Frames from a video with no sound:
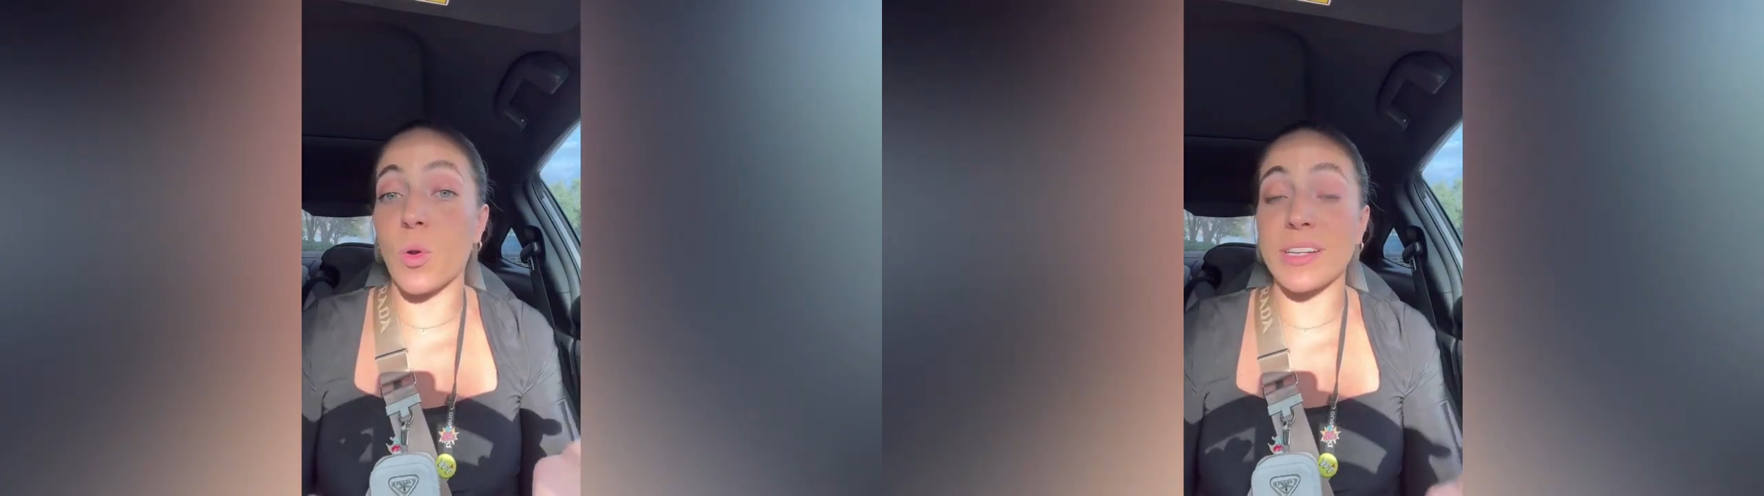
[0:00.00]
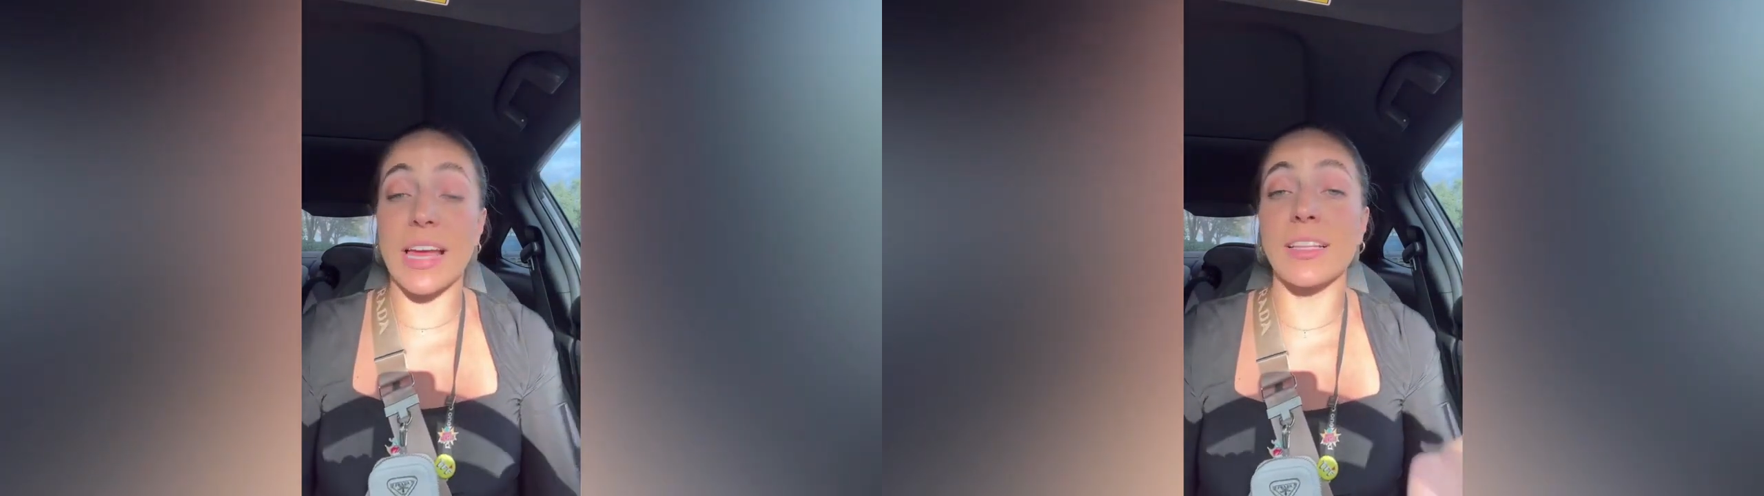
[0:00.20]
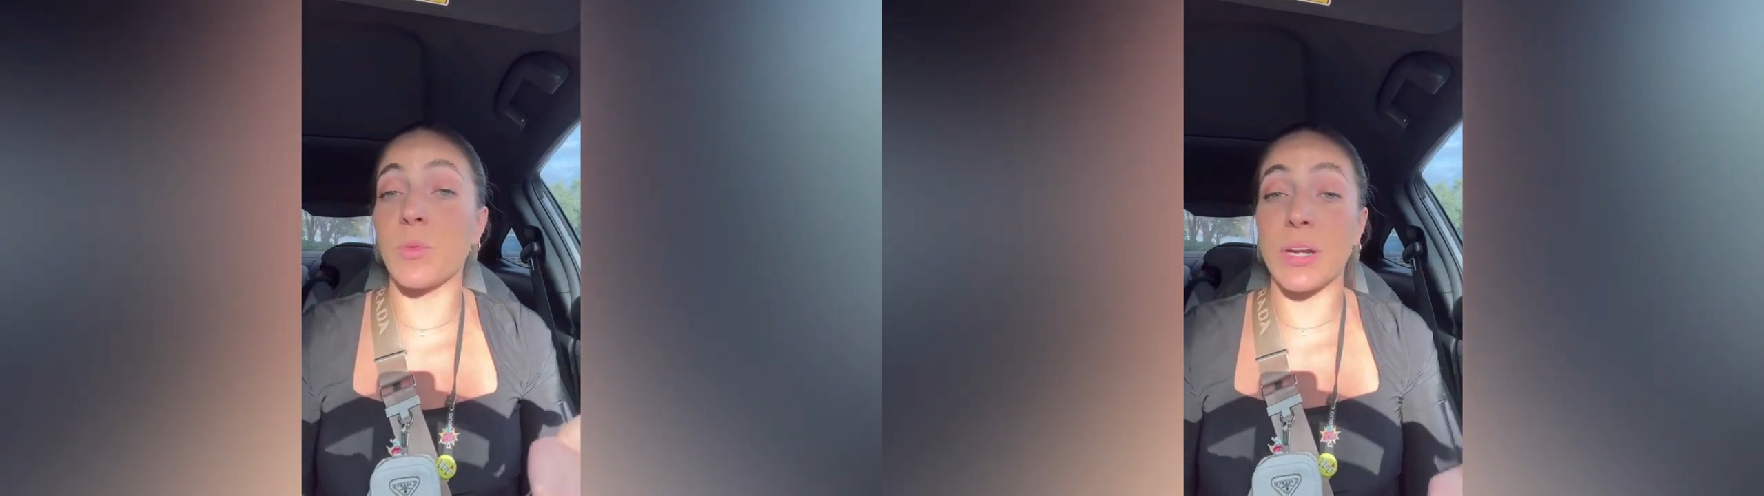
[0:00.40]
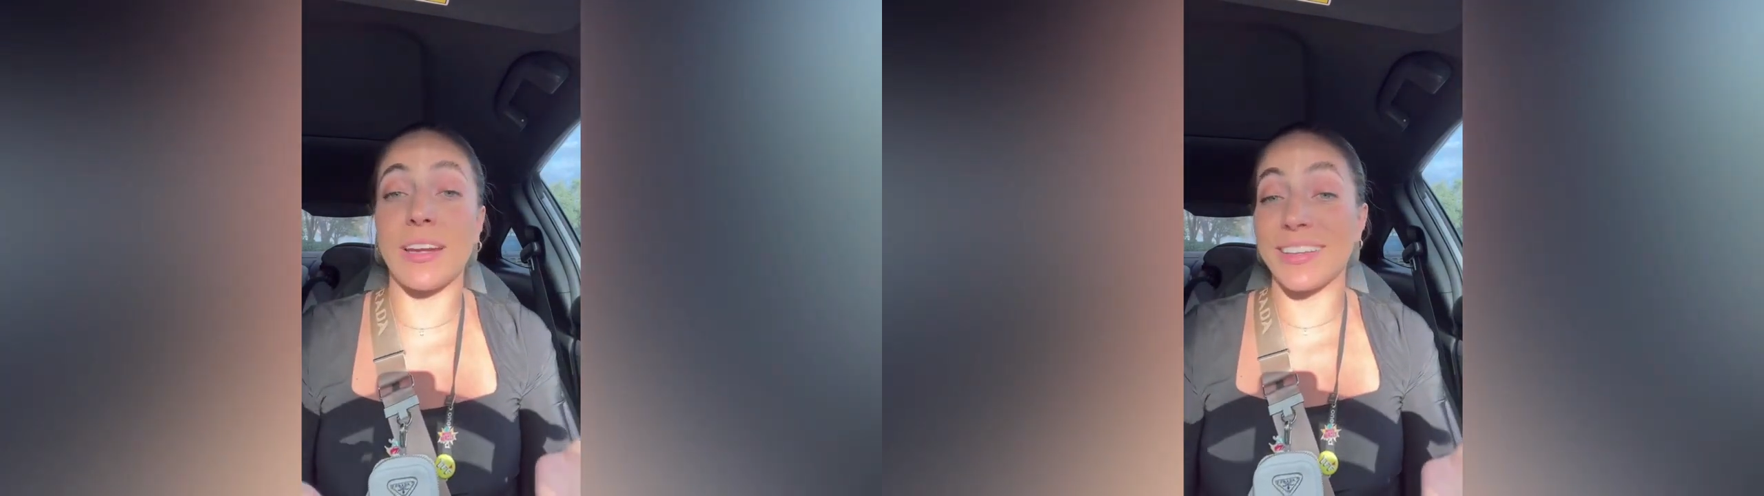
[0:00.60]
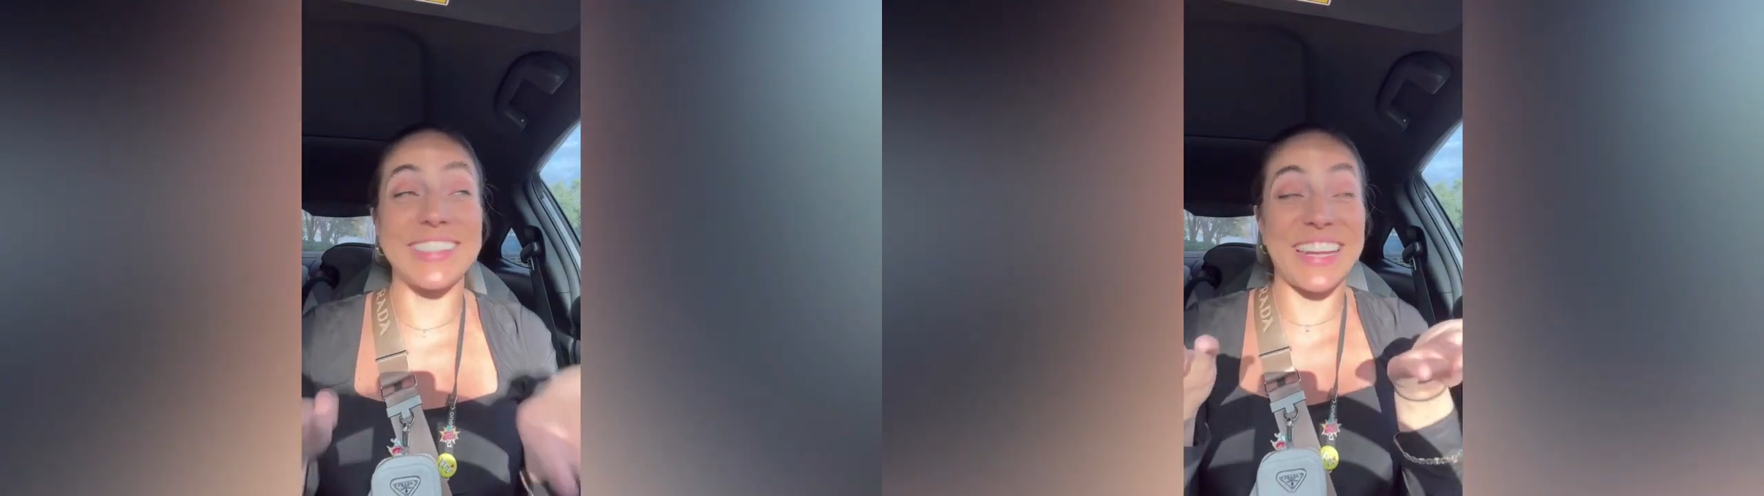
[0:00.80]
exactly what
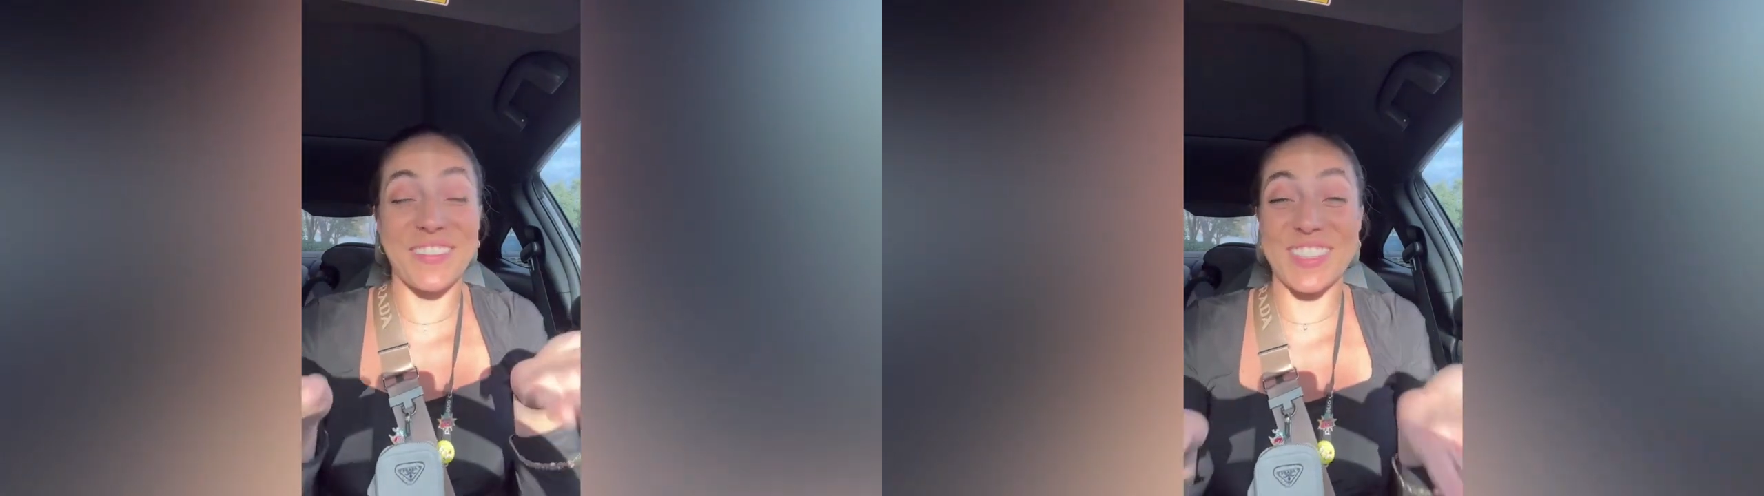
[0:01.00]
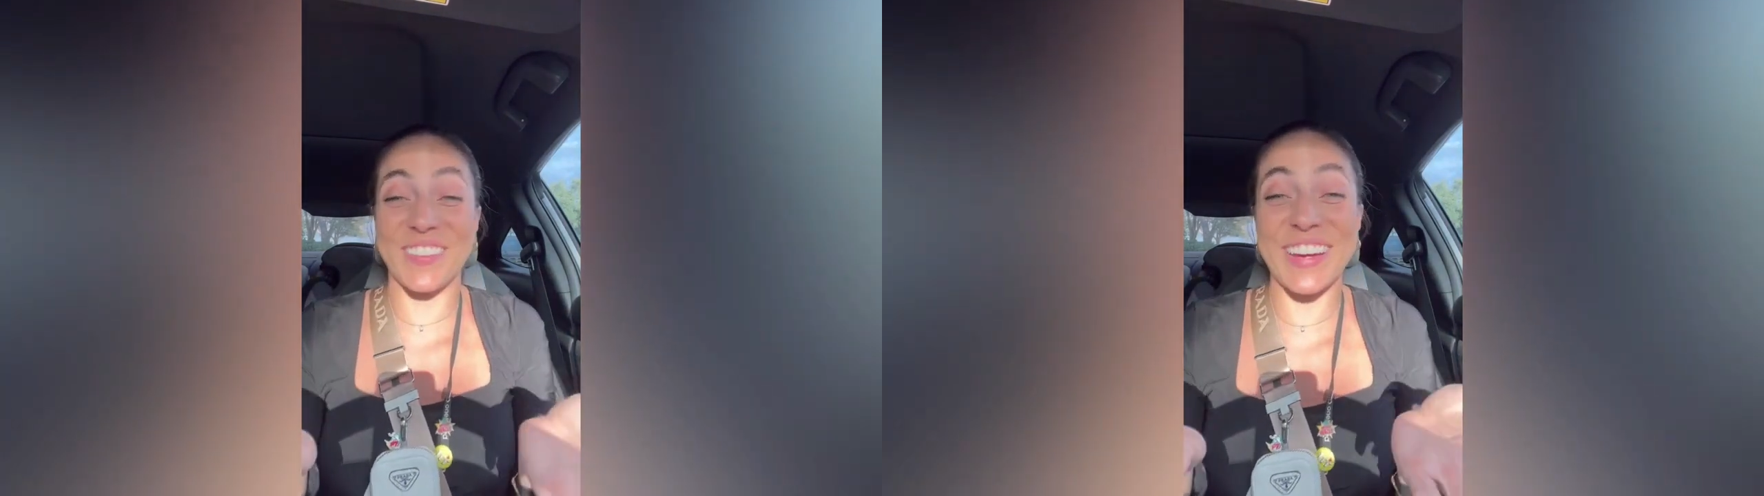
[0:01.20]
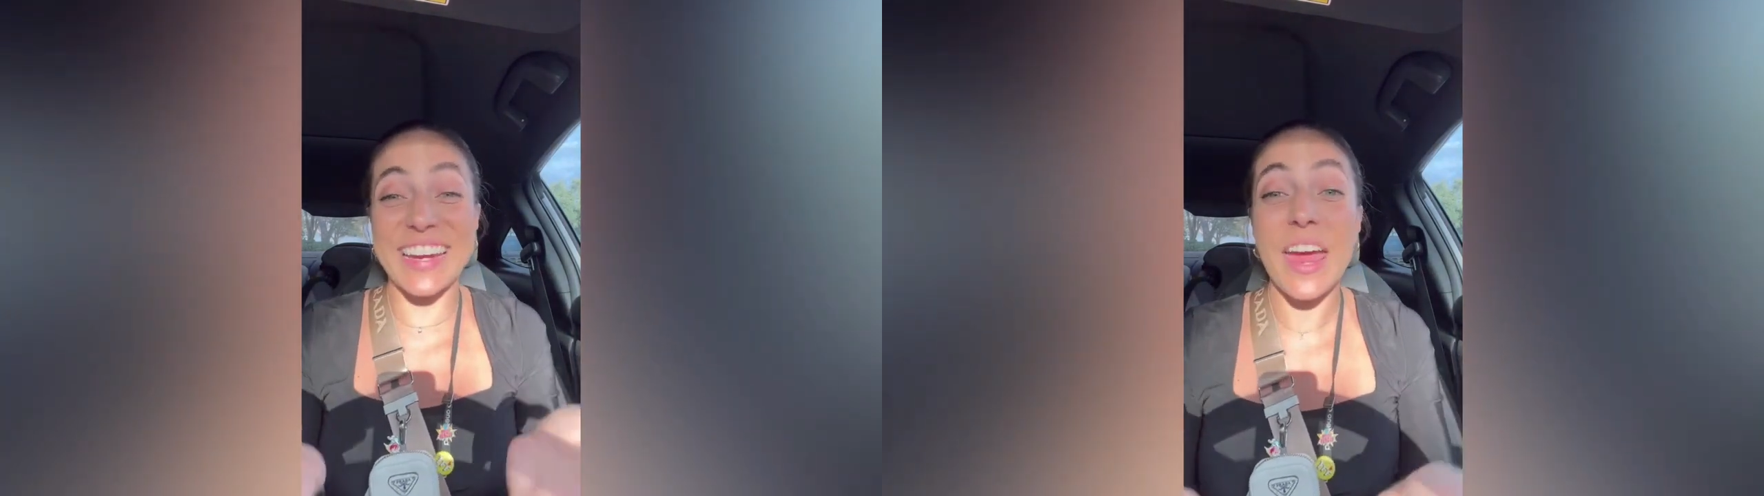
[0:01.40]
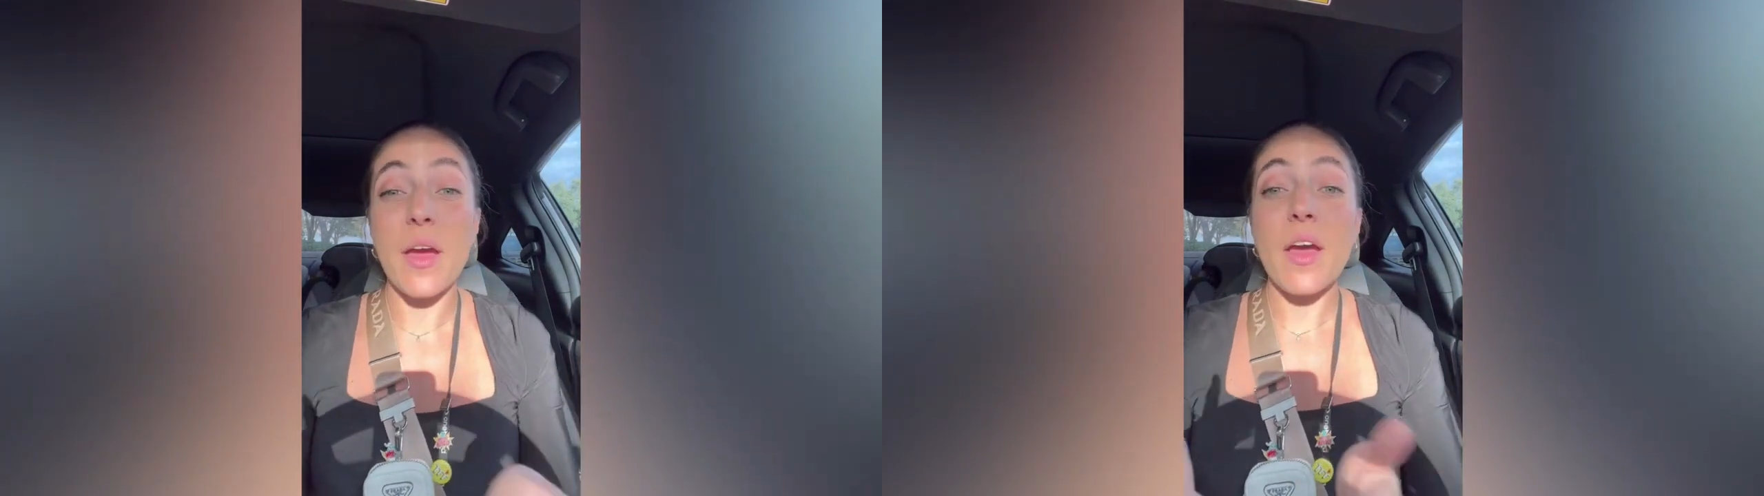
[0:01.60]
it is that I'm doing,